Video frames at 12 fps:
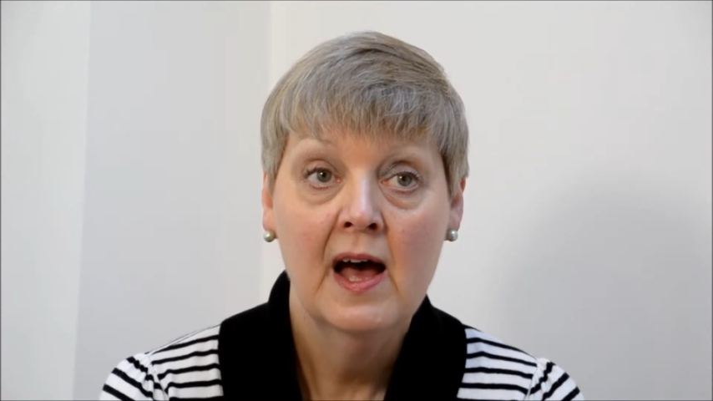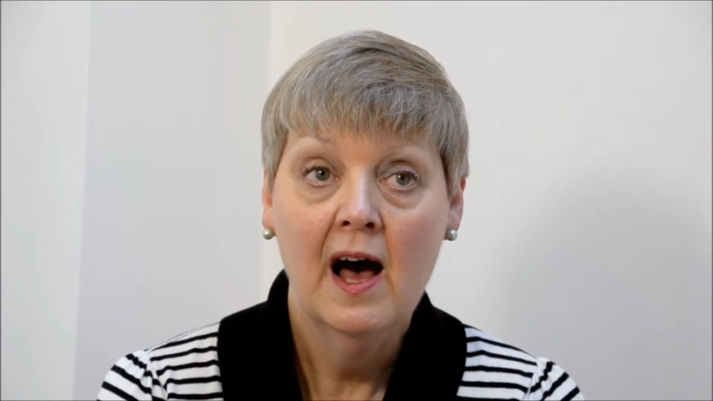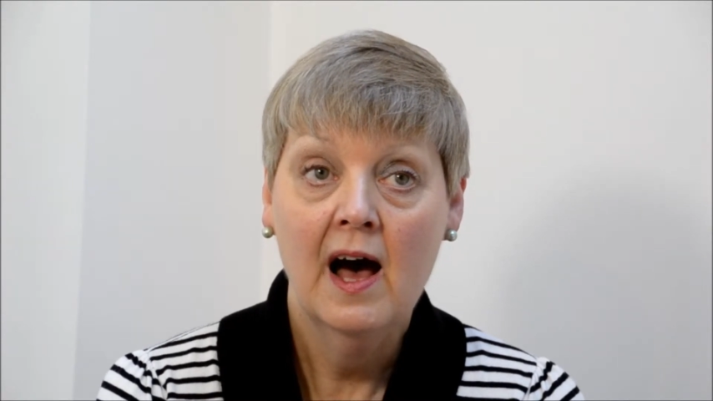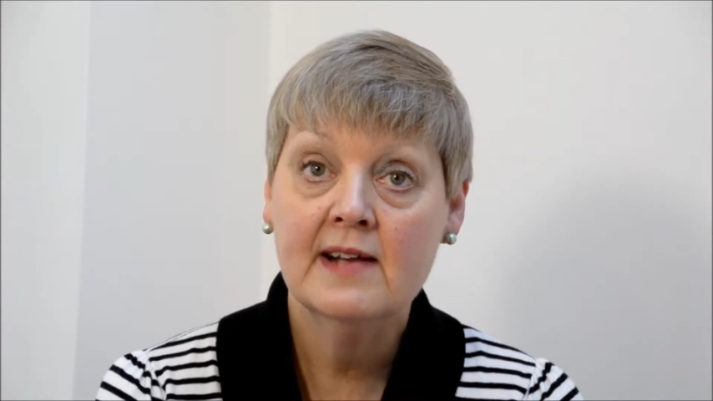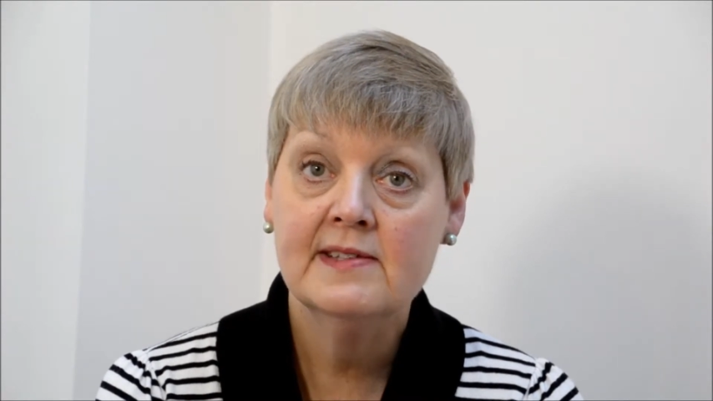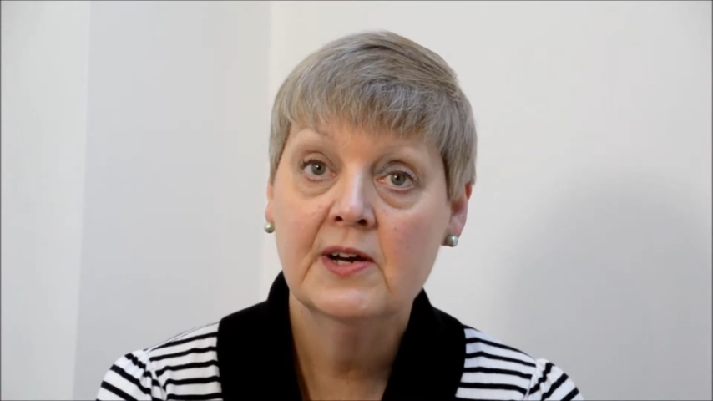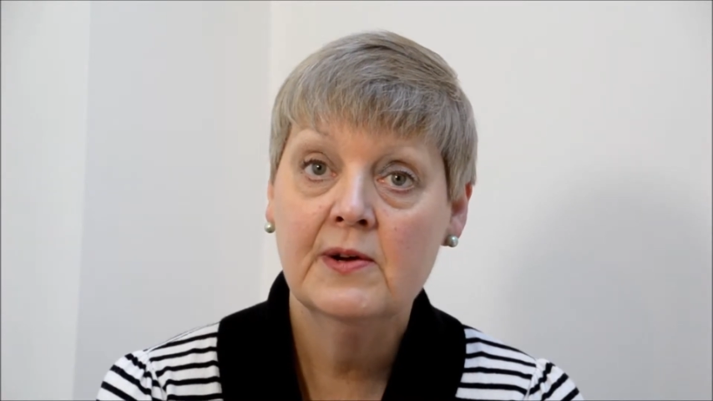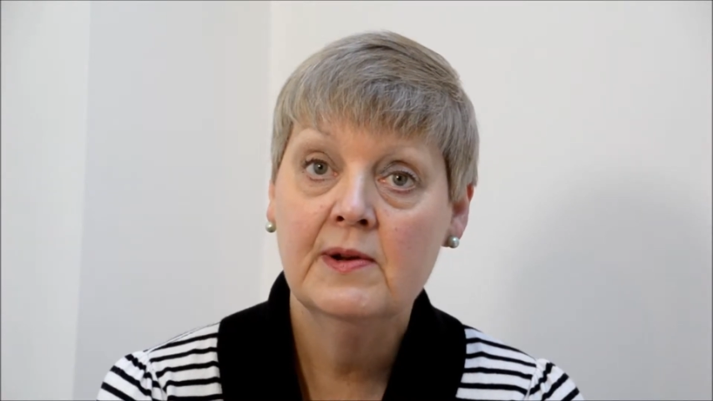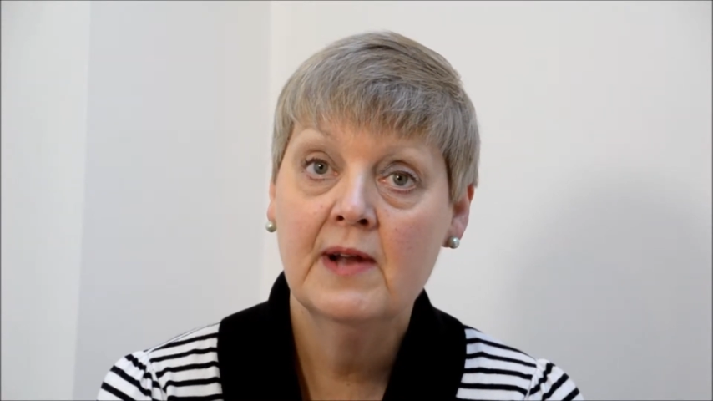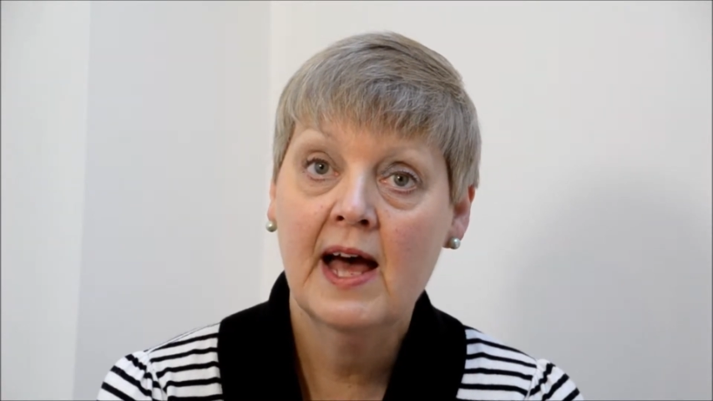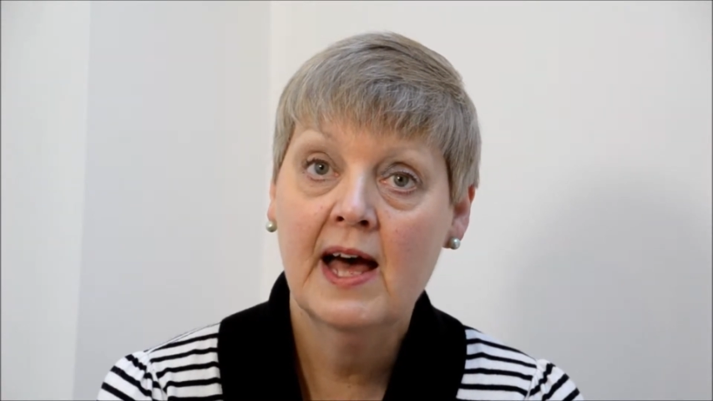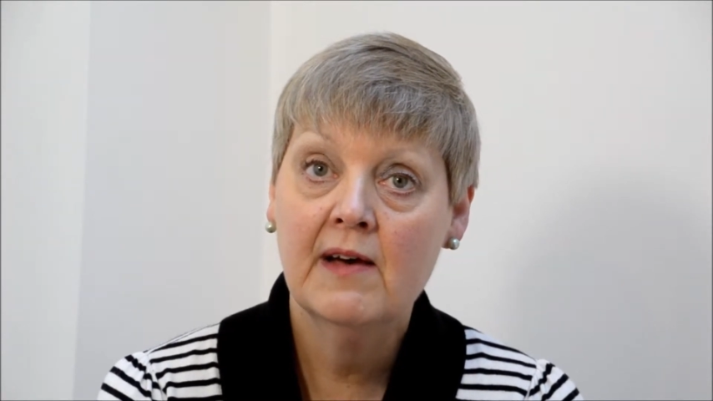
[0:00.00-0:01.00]
I don't
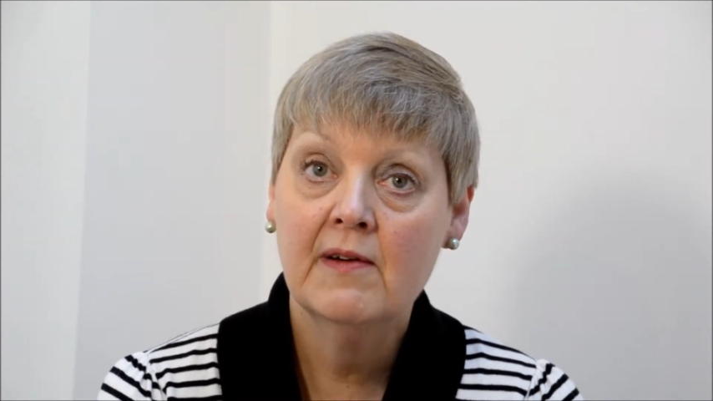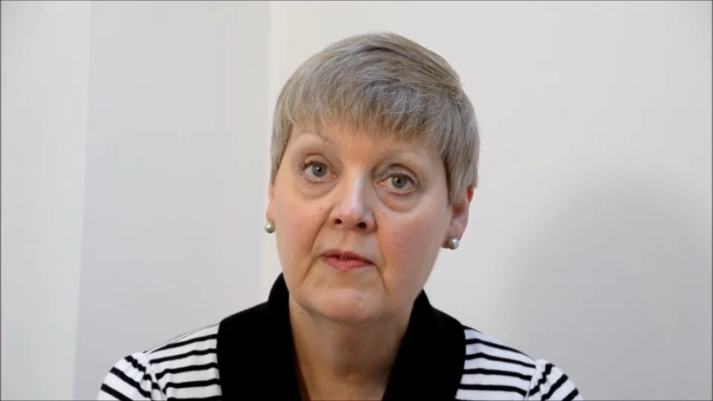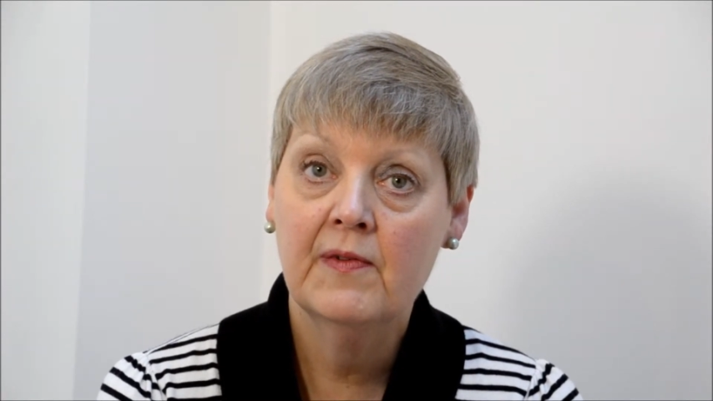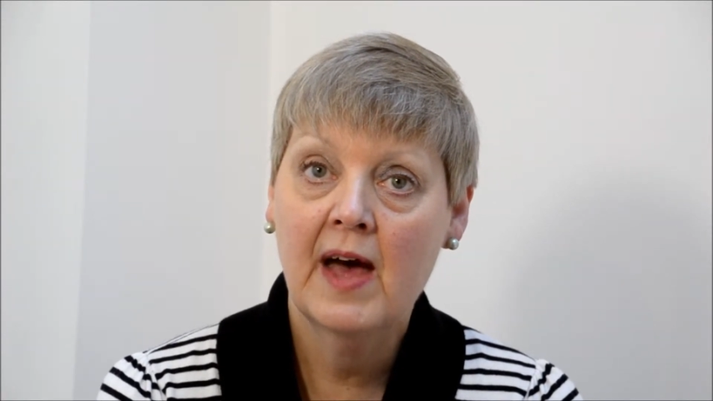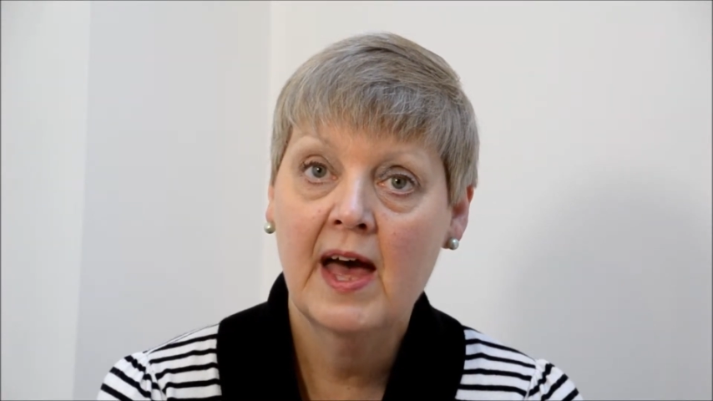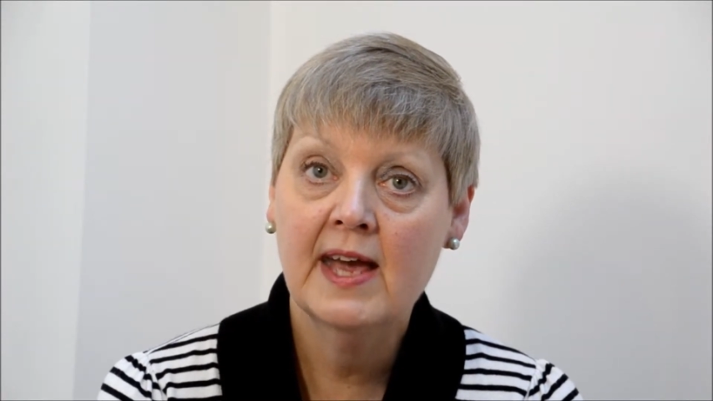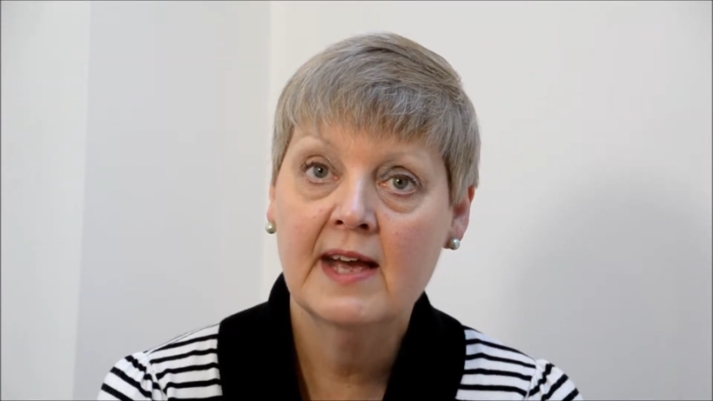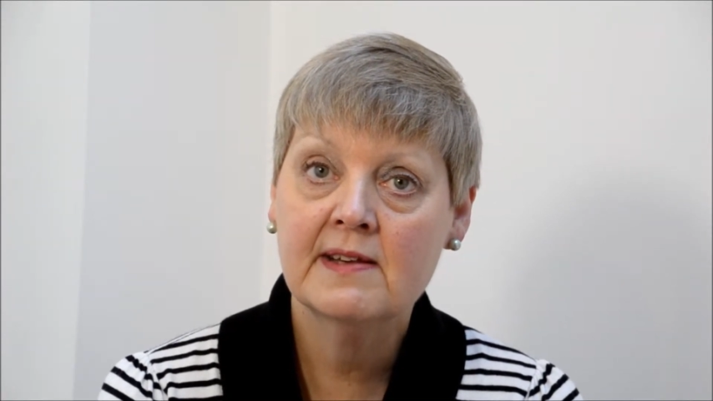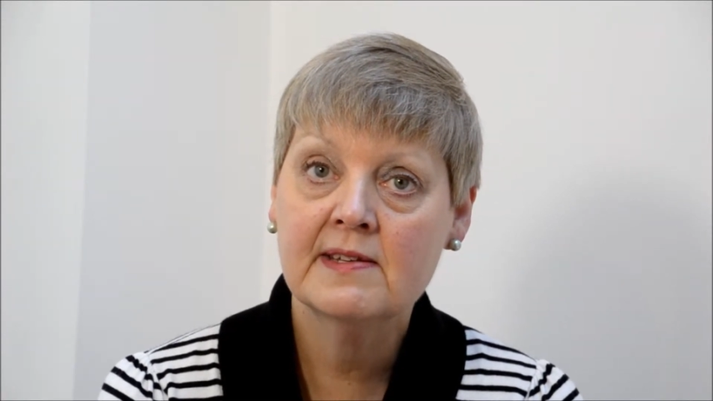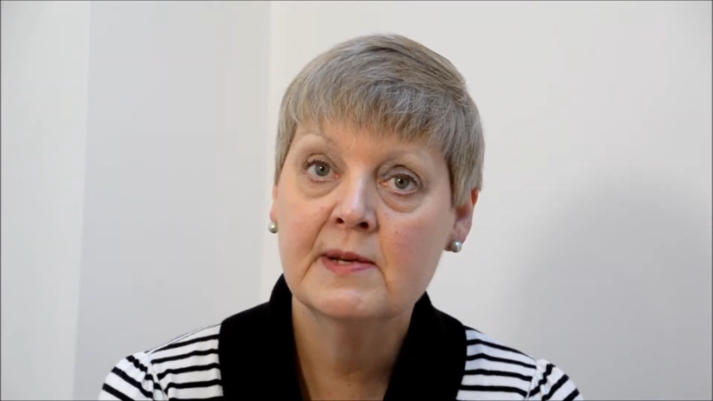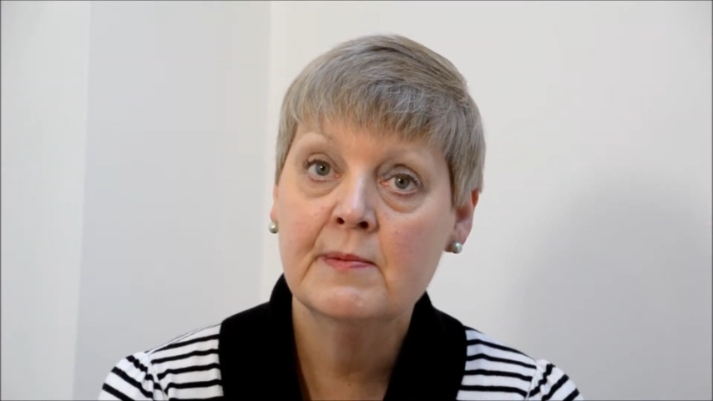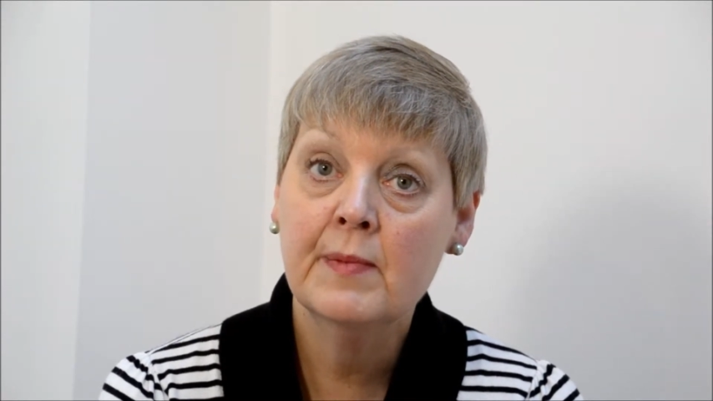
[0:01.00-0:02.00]
have
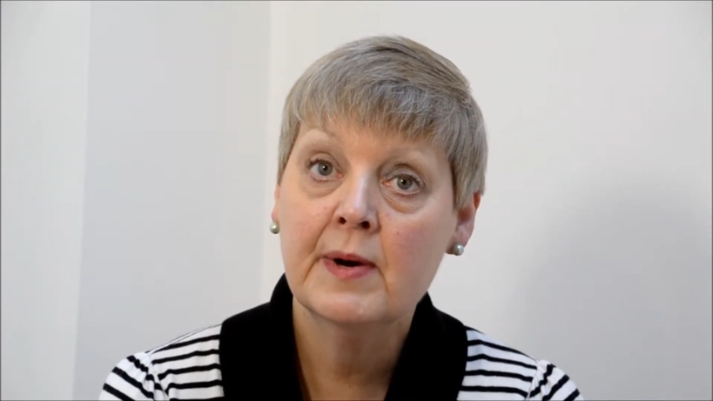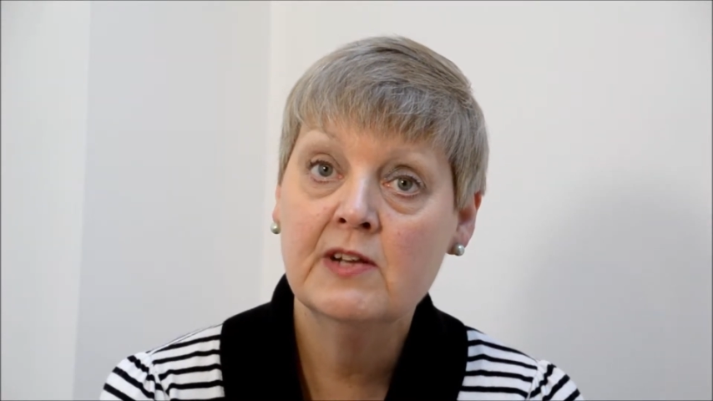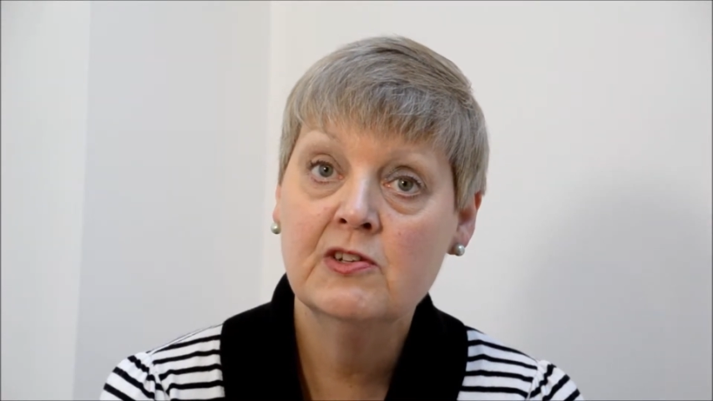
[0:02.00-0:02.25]
aches in my